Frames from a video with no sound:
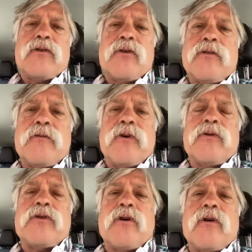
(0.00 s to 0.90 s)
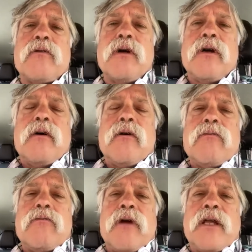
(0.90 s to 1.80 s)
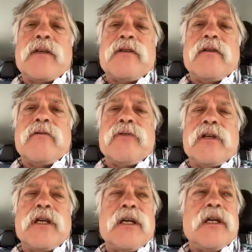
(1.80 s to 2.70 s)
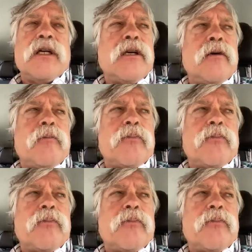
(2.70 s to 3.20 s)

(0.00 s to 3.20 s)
So those folks are relatively